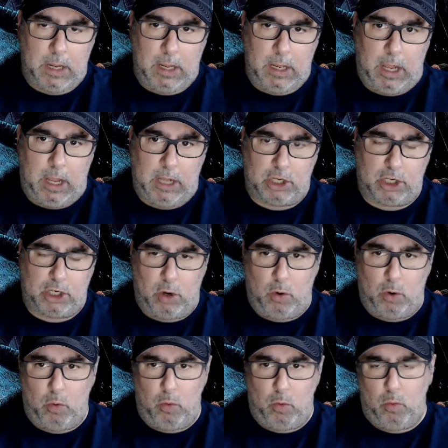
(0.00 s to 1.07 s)
And
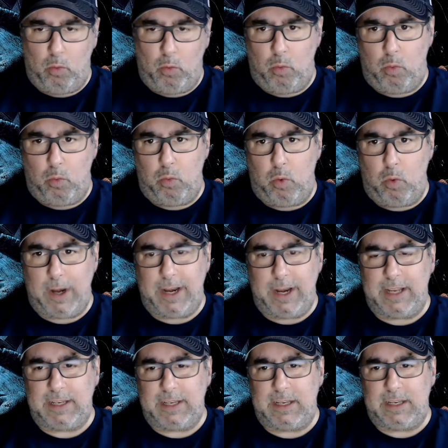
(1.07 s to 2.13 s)
so what it
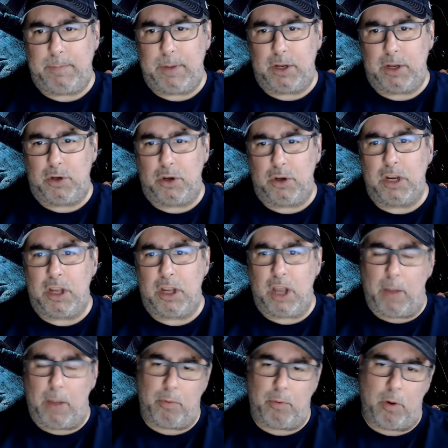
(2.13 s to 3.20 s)
is to be a good
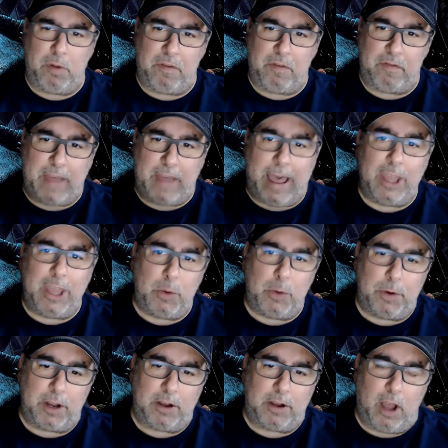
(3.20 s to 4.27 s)
cup, what we value
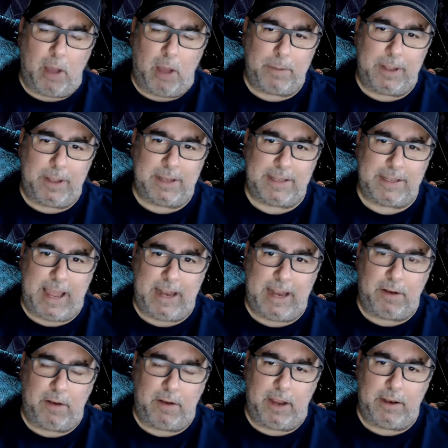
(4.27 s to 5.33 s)
in a cup is that
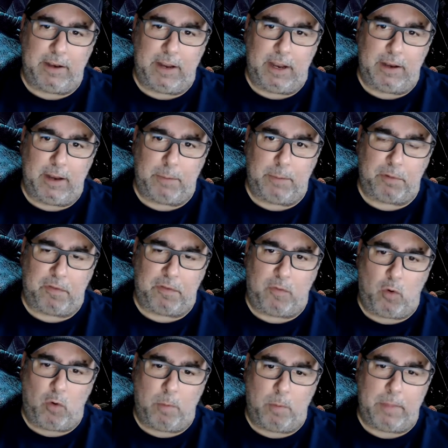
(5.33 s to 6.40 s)
it
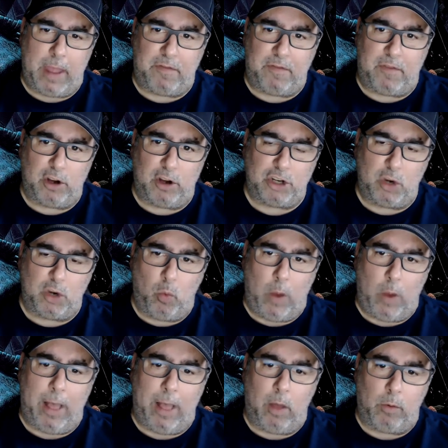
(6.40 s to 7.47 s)
performed that function
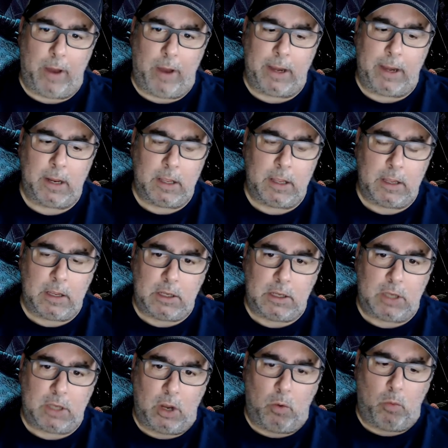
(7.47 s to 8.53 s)
well, right?
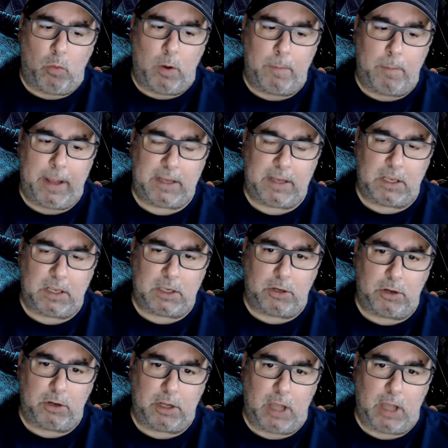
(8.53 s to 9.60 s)
So what makes this a
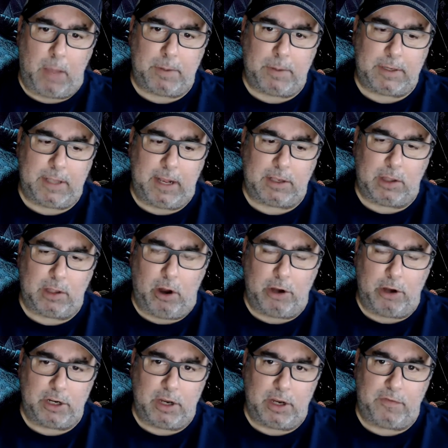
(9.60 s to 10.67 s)
good cup is that it's
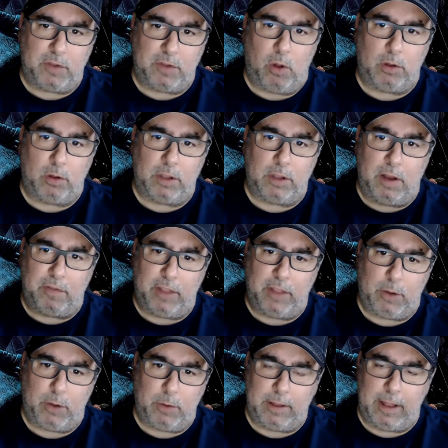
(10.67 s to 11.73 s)
large enough to hold enough
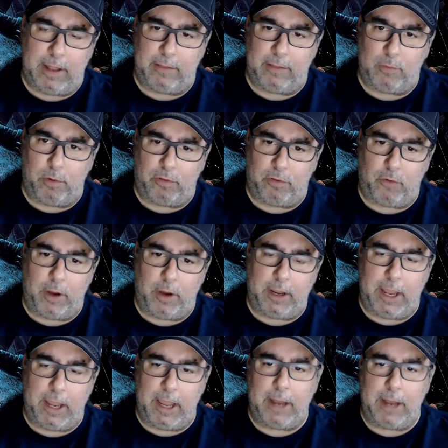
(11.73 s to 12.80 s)
liquid that it's worth
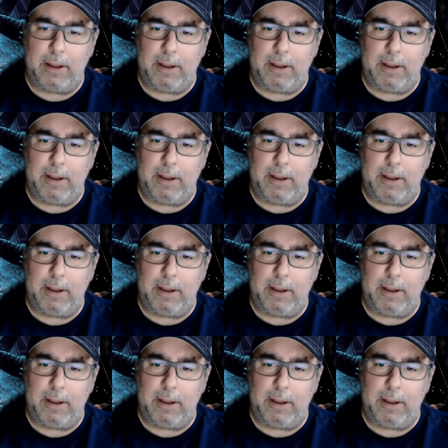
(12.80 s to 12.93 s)
drinking